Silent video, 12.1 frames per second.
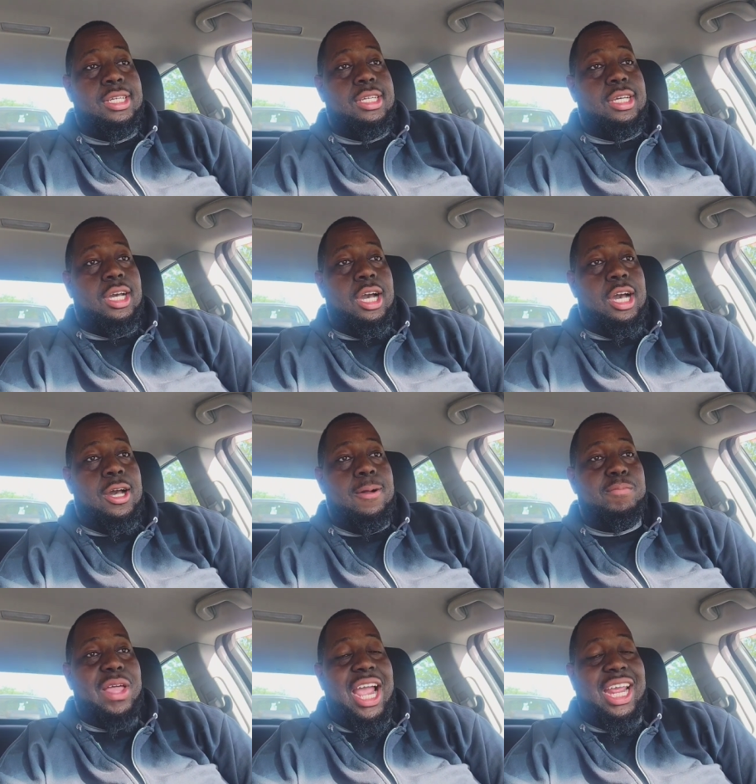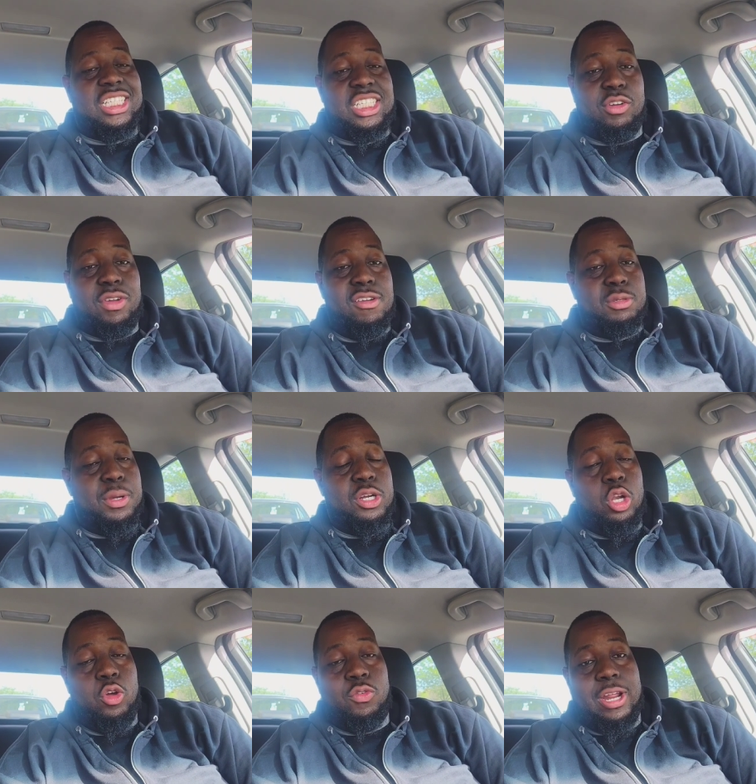um, I can see the Ravens being
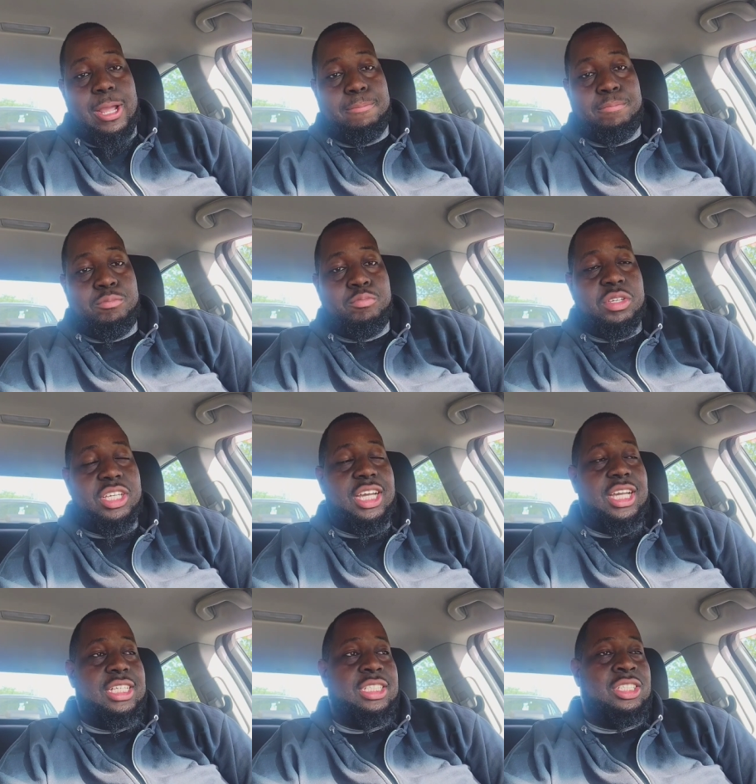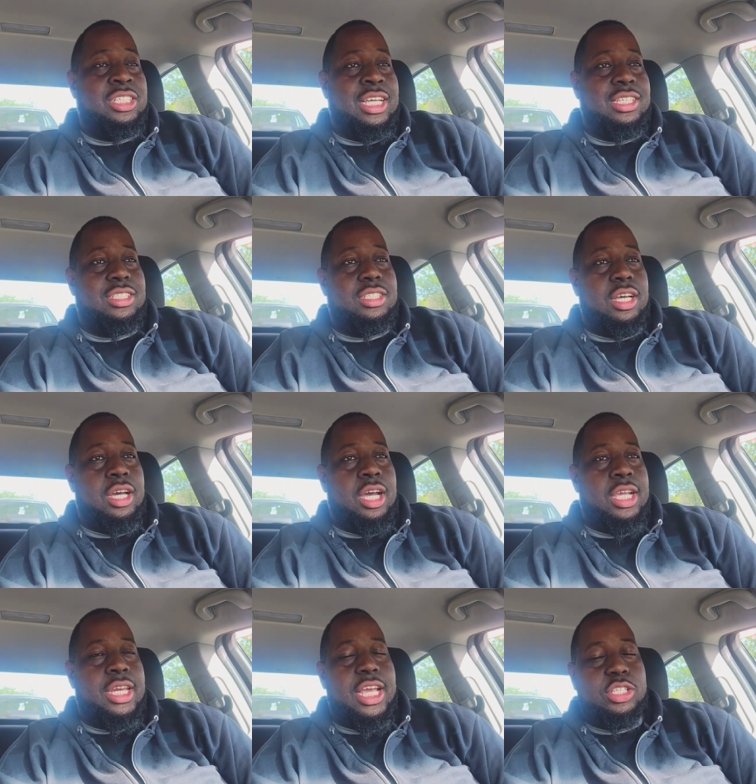all over that because just uh,
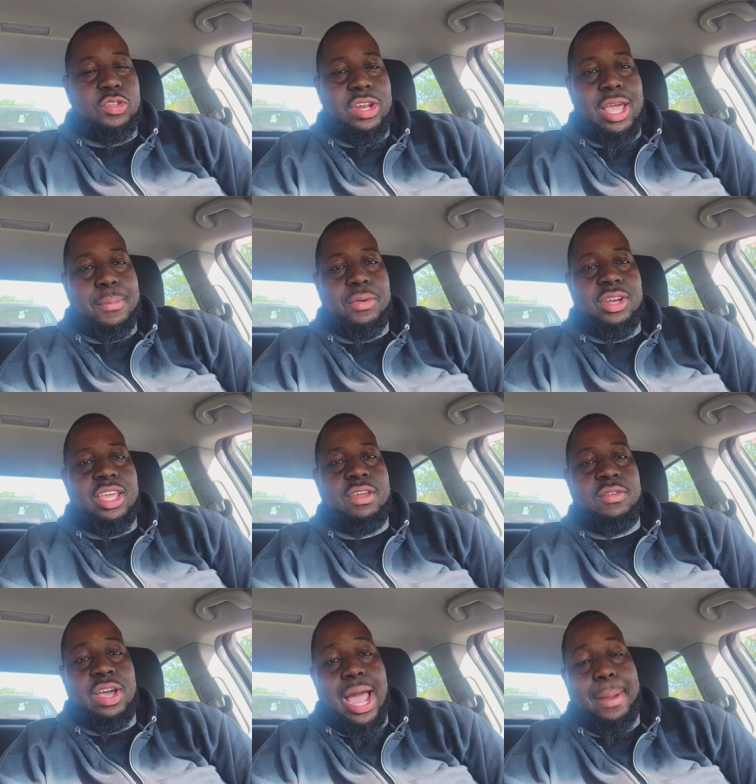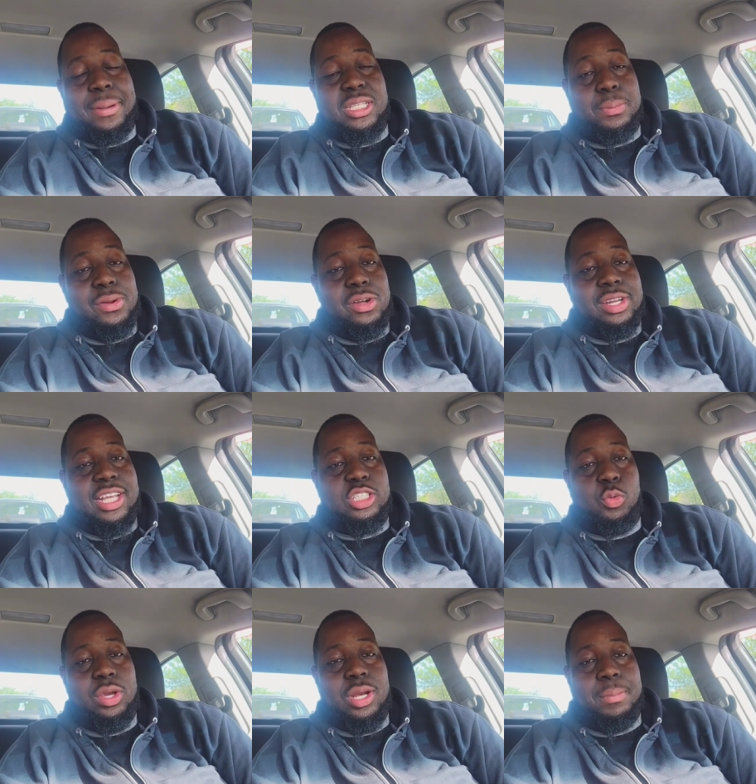yesterday, I believe Hopkins put out that
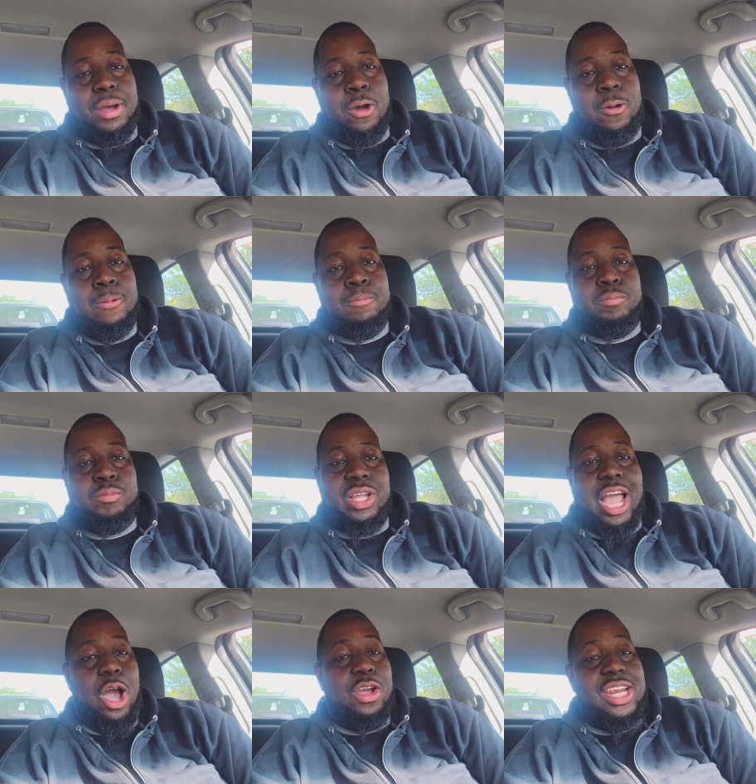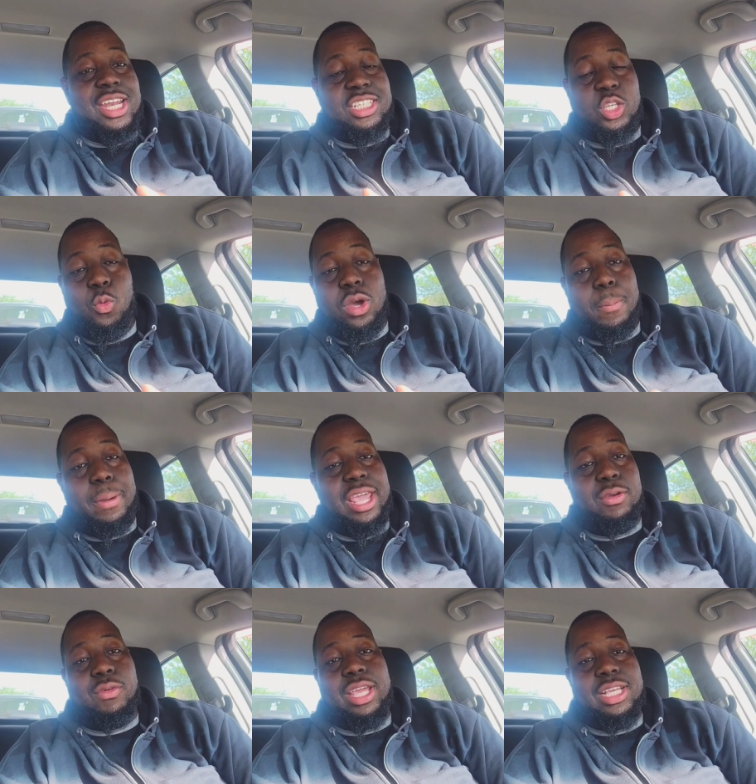tweet about how he doesn't want a pay
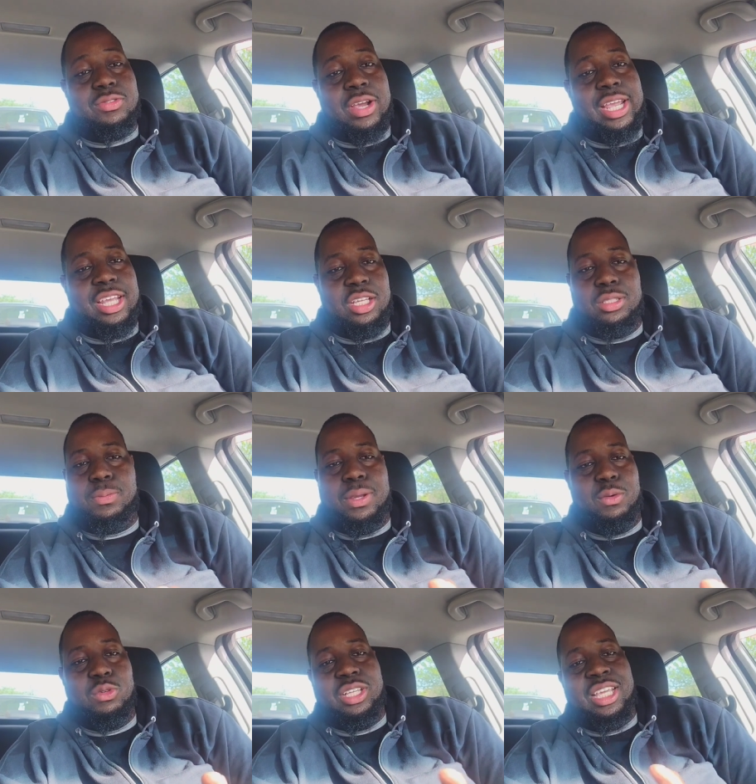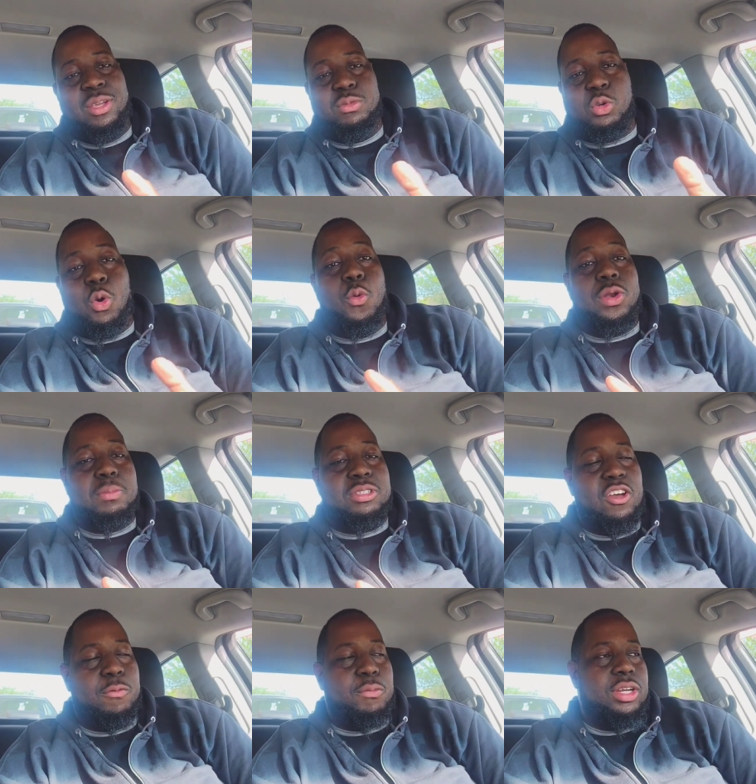raise, right? He's pretty, he was quoting
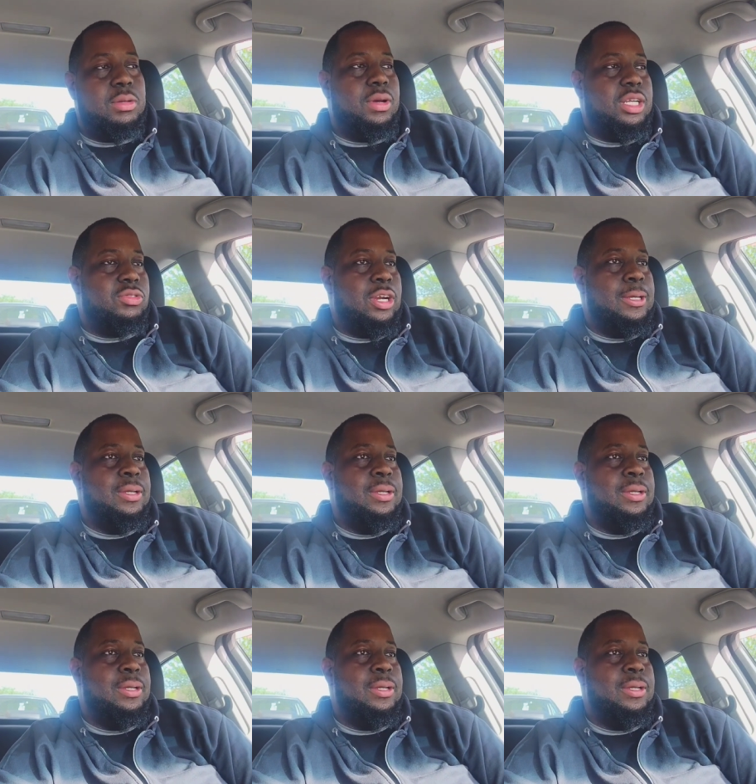himself pretty much, right?